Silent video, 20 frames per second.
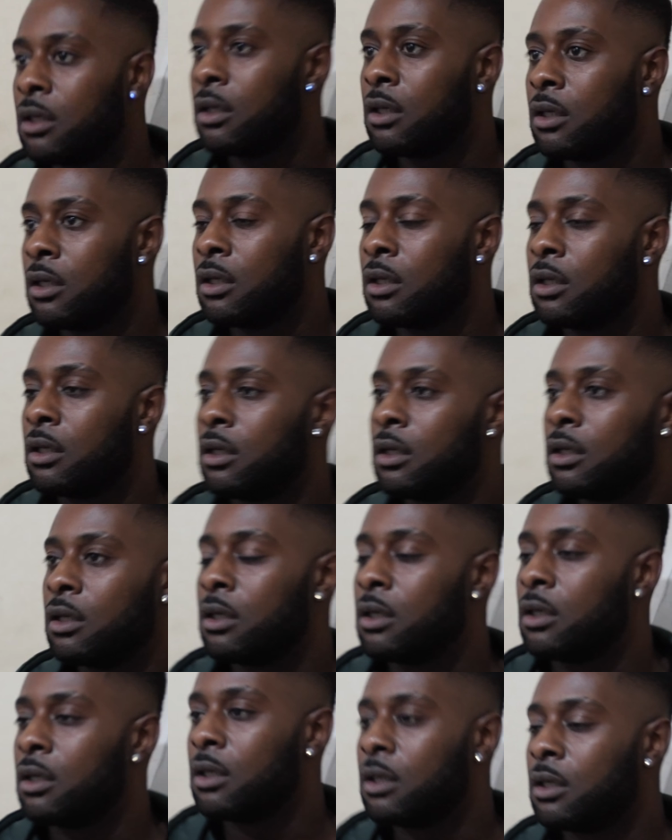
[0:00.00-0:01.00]

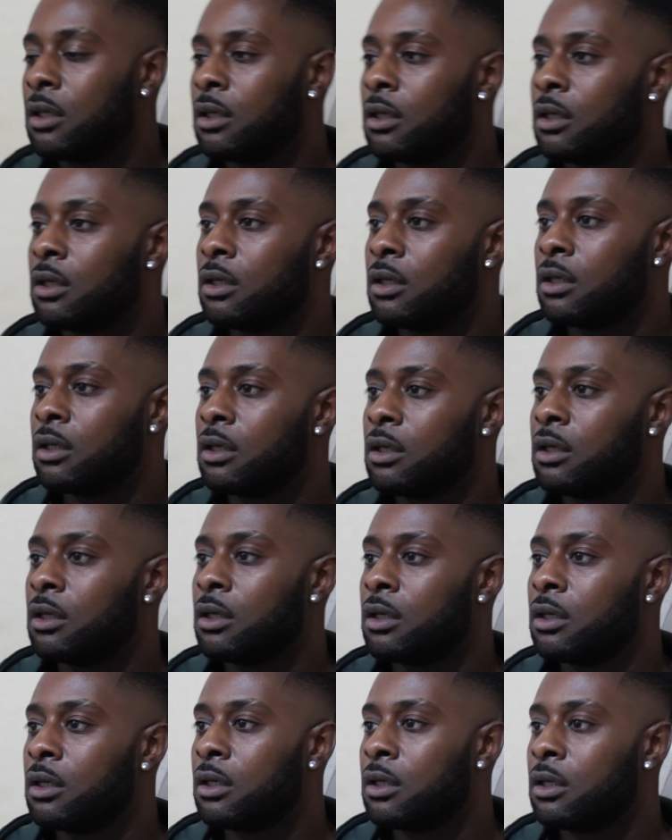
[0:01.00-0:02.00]

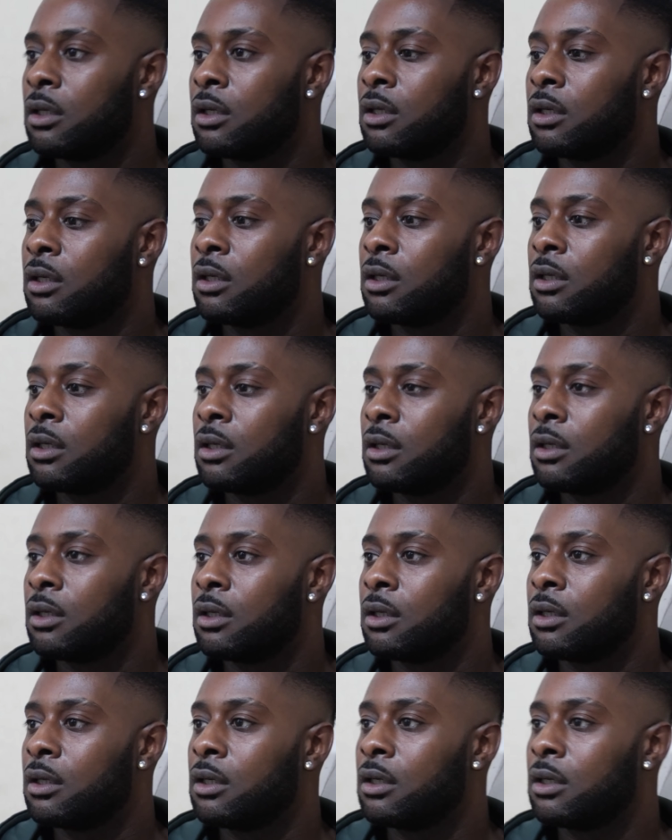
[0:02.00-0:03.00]

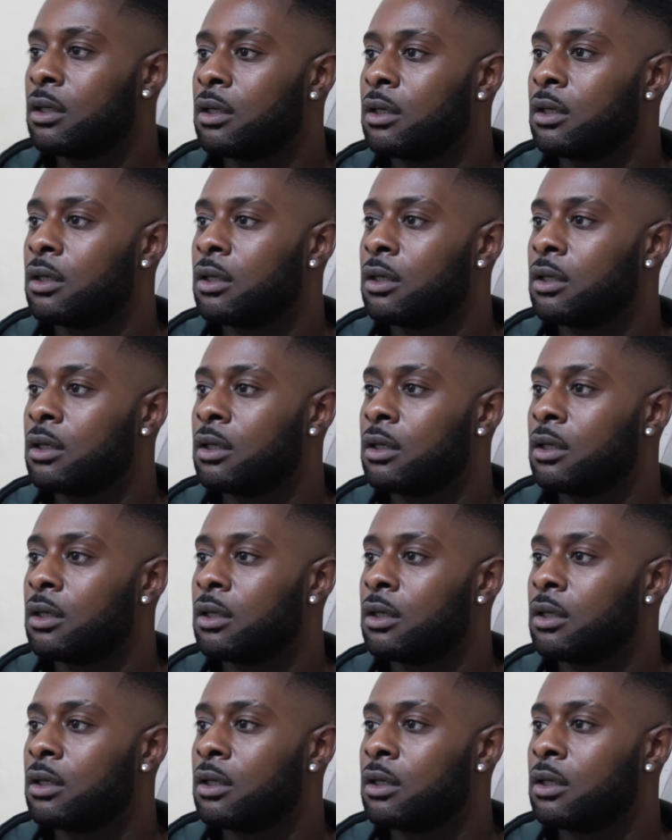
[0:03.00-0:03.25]
Nobody speaks.